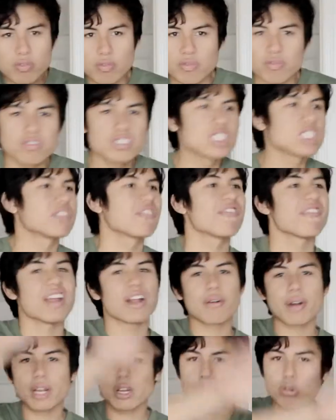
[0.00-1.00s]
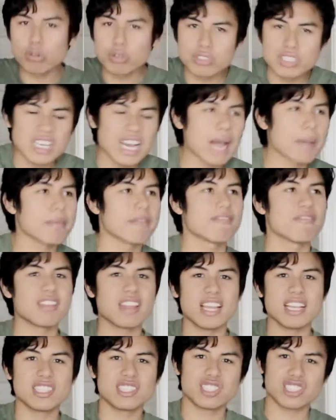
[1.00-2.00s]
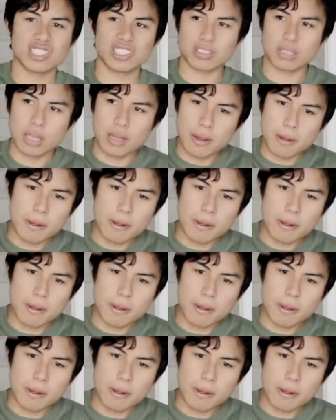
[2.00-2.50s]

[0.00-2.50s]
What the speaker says: spherical type of things just